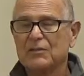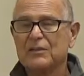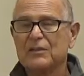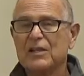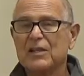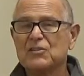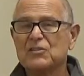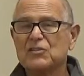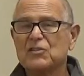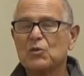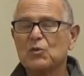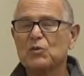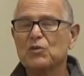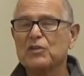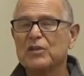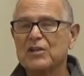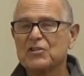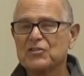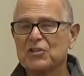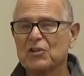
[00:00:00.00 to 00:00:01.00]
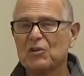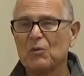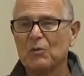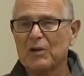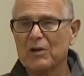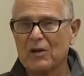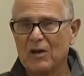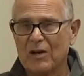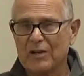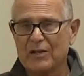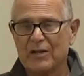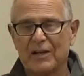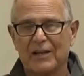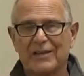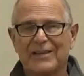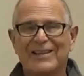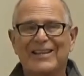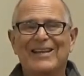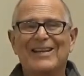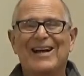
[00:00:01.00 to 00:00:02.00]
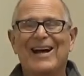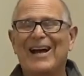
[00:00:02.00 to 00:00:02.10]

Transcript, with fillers: There's two things that are going on here. The